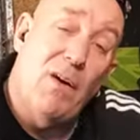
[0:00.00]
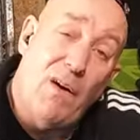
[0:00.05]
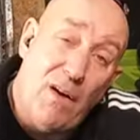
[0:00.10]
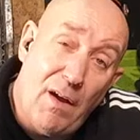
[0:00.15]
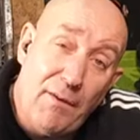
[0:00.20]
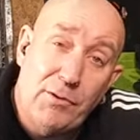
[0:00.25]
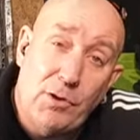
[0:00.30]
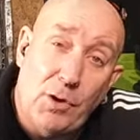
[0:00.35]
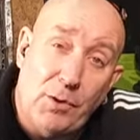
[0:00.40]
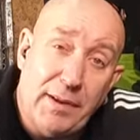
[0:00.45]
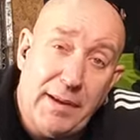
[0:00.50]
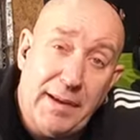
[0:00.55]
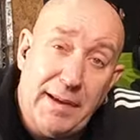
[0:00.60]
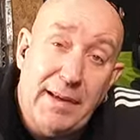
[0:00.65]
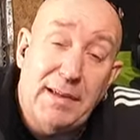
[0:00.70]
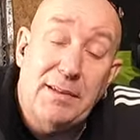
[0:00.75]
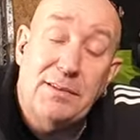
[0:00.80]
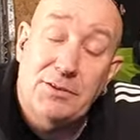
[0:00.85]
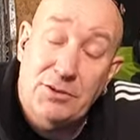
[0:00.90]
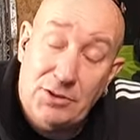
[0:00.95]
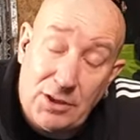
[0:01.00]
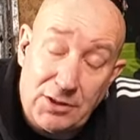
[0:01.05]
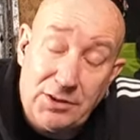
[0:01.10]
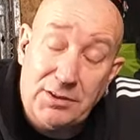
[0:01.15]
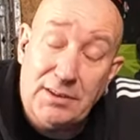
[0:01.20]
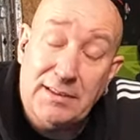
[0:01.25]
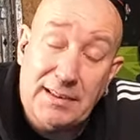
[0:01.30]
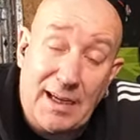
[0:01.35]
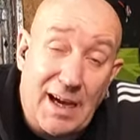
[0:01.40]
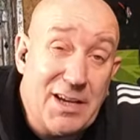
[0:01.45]
I've got it here just
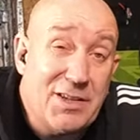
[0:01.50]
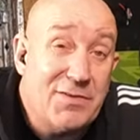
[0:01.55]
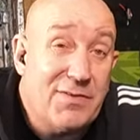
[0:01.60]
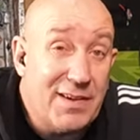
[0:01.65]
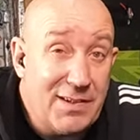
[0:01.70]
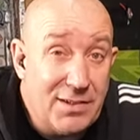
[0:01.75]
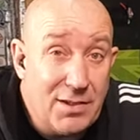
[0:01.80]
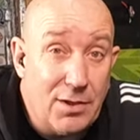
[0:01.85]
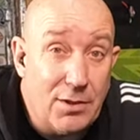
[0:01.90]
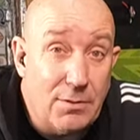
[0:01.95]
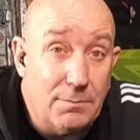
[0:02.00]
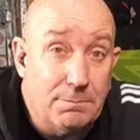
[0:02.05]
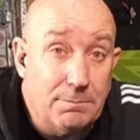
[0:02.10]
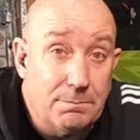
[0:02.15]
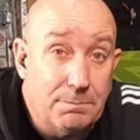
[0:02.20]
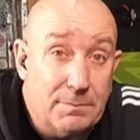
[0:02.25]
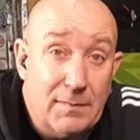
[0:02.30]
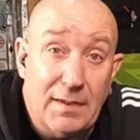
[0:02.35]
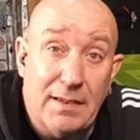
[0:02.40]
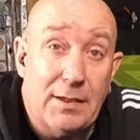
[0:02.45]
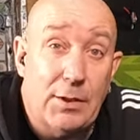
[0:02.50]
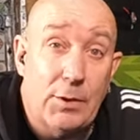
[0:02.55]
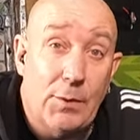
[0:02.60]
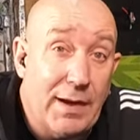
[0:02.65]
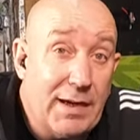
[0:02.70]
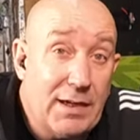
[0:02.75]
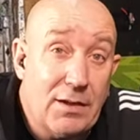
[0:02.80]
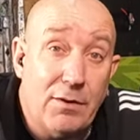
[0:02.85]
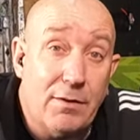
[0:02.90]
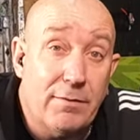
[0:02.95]
in case they do. You
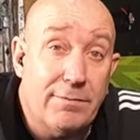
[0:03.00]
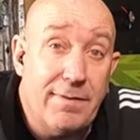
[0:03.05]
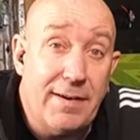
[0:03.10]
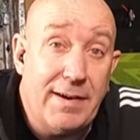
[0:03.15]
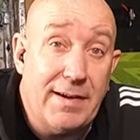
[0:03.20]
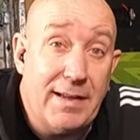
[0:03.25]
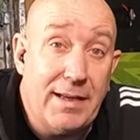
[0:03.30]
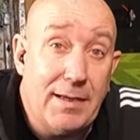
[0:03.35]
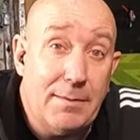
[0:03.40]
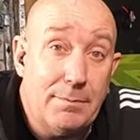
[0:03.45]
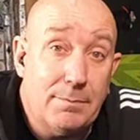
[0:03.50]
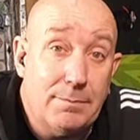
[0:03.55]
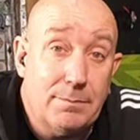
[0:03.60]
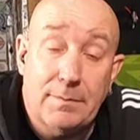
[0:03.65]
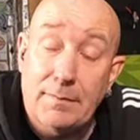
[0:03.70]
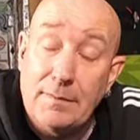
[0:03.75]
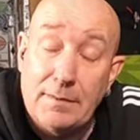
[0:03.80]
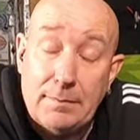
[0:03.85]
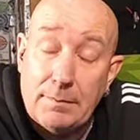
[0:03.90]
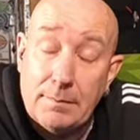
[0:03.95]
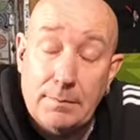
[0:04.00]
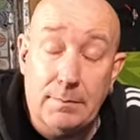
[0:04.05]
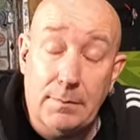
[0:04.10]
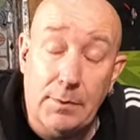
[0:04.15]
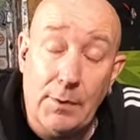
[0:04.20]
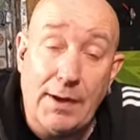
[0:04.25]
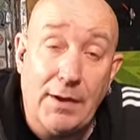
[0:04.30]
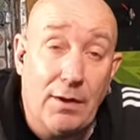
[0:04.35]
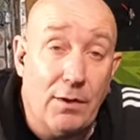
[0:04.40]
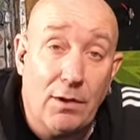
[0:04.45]
ain't got to feed it.
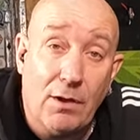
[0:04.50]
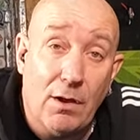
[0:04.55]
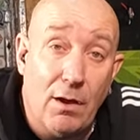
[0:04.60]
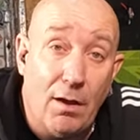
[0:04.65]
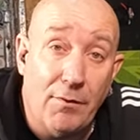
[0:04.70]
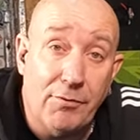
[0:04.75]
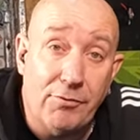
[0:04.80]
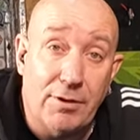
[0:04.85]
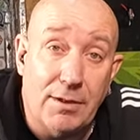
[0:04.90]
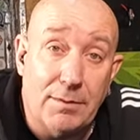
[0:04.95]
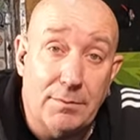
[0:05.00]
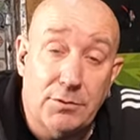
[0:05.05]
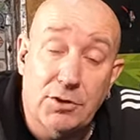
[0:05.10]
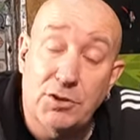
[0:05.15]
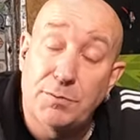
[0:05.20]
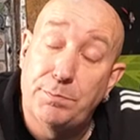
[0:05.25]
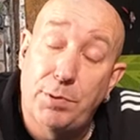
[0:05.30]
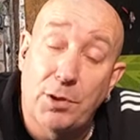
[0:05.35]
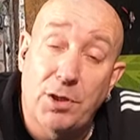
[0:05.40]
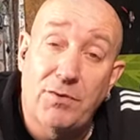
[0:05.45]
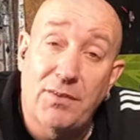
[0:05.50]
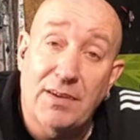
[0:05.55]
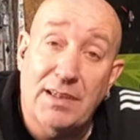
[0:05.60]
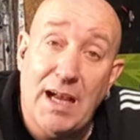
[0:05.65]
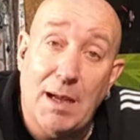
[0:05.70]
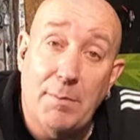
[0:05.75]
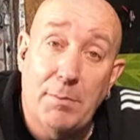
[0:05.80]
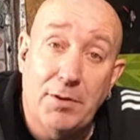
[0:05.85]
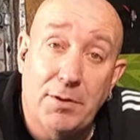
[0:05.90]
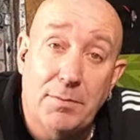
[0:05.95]
You ain't got to look after it. Just put it in the
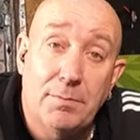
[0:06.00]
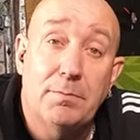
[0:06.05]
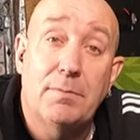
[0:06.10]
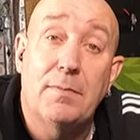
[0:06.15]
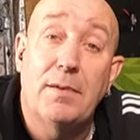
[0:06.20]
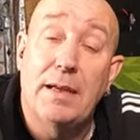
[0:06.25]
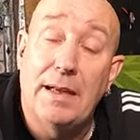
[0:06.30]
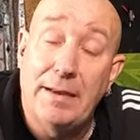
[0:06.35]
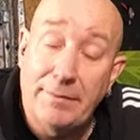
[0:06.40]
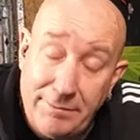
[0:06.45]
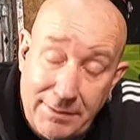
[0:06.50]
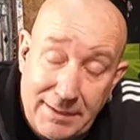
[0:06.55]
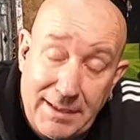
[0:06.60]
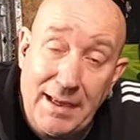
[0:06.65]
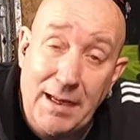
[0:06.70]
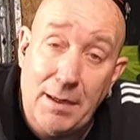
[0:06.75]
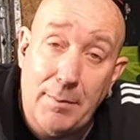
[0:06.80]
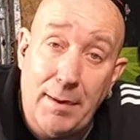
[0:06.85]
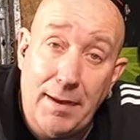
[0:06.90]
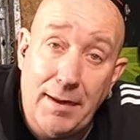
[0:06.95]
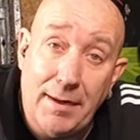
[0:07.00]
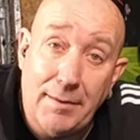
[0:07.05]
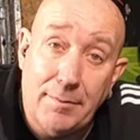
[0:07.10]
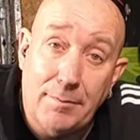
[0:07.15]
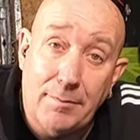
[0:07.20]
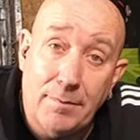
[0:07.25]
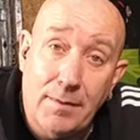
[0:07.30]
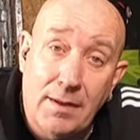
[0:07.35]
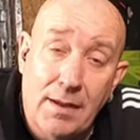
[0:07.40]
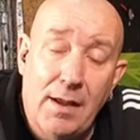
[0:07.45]
cupboard and forget about it.
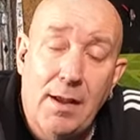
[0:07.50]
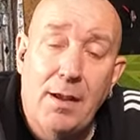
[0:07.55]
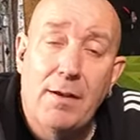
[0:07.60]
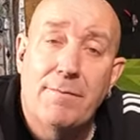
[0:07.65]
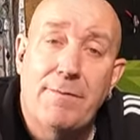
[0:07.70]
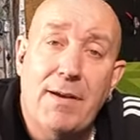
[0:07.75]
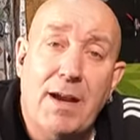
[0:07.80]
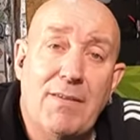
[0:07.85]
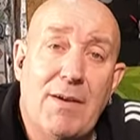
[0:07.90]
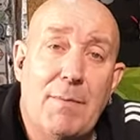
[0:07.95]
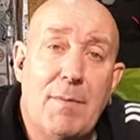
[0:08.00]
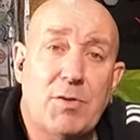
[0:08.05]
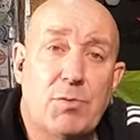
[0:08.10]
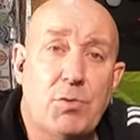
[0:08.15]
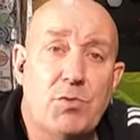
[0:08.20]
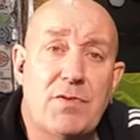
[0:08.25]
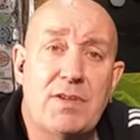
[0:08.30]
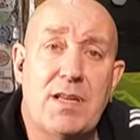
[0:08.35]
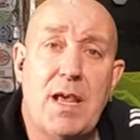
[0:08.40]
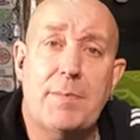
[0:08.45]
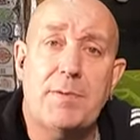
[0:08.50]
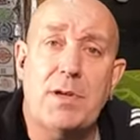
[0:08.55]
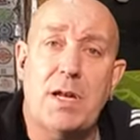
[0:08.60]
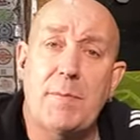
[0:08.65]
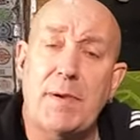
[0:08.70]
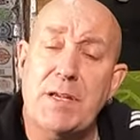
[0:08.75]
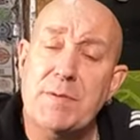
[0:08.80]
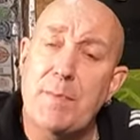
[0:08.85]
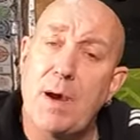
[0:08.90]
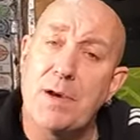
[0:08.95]
Thank you very much for watching this episode of
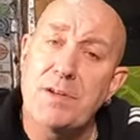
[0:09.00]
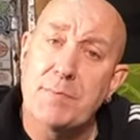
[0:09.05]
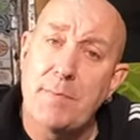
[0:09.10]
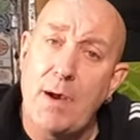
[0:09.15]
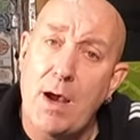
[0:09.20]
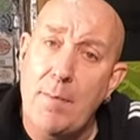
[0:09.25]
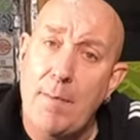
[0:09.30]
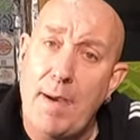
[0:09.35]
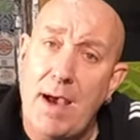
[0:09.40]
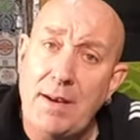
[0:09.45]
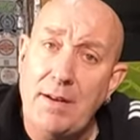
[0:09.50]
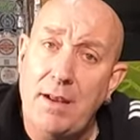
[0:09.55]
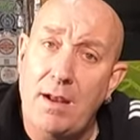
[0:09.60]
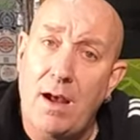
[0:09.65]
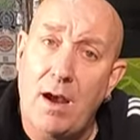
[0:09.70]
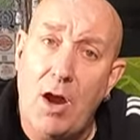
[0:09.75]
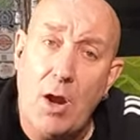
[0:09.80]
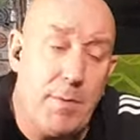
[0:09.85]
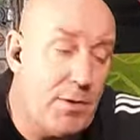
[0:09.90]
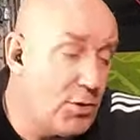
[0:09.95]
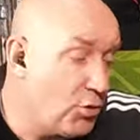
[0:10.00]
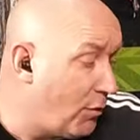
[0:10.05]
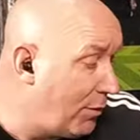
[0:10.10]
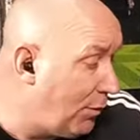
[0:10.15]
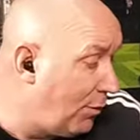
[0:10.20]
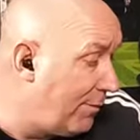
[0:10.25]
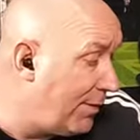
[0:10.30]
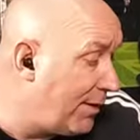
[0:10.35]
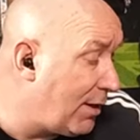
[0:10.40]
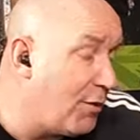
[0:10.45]
Micks Mowers The Mower Man. I hope you enjoyed the
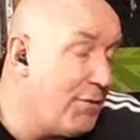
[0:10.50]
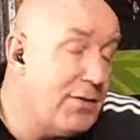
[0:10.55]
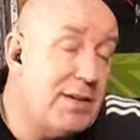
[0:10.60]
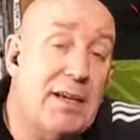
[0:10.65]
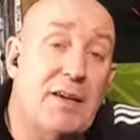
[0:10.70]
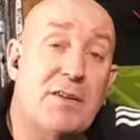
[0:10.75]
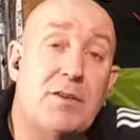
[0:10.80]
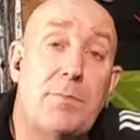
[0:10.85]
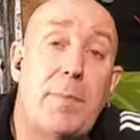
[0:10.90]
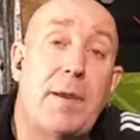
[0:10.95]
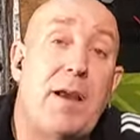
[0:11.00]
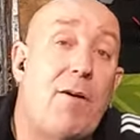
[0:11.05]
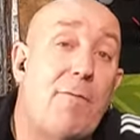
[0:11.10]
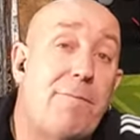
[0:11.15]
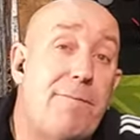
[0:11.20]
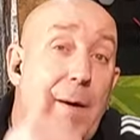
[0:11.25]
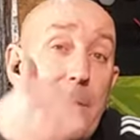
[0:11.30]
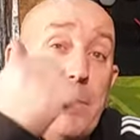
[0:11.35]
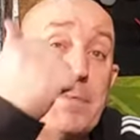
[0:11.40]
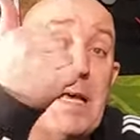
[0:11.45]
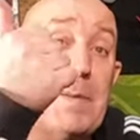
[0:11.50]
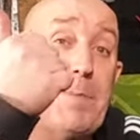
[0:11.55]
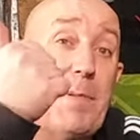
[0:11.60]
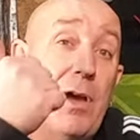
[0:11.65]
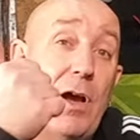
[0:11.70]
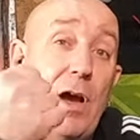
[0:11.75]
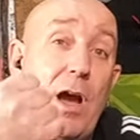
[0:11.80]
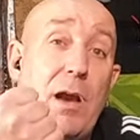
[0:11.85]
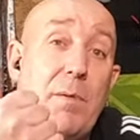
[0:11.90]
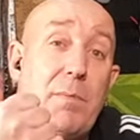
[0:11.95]
little video. If you did, give us a big old thumbs up.
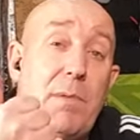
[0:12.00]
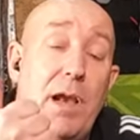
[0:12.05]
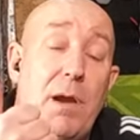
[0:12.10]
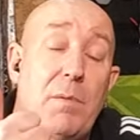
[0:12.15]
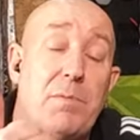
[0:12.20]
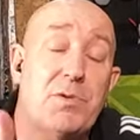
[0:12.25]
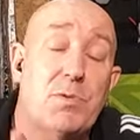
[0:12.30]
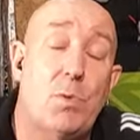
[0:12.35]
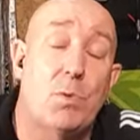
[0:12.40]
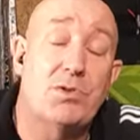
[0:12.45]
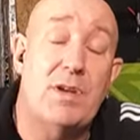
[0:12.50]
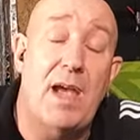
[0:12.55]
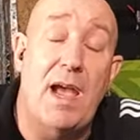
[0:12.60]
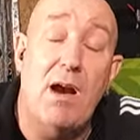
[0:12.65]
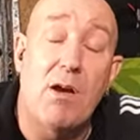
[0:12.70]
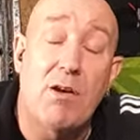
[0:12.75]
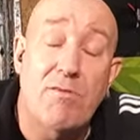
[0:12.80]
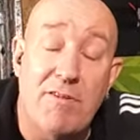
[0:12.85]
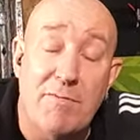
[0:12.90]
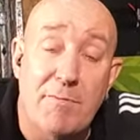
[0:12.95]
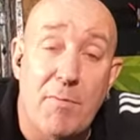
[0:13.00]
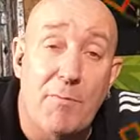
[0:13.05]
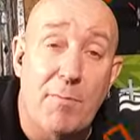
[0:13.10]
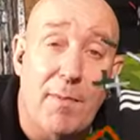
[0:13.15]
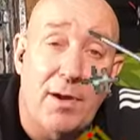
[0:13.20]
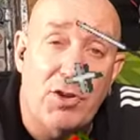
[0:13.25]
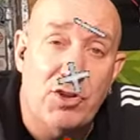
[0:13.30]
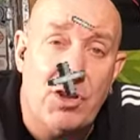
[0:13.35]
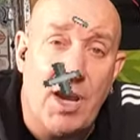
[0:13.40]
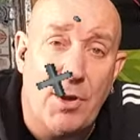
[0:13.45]
It helps towards the algorithm of
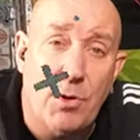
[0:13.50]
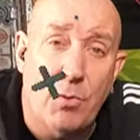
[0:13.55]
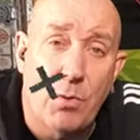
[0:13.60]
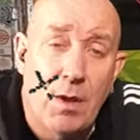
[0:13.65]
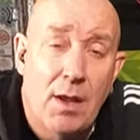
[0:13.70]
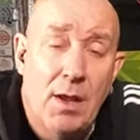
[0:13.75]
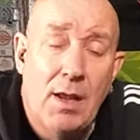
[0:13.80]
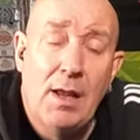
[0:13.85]
my channel.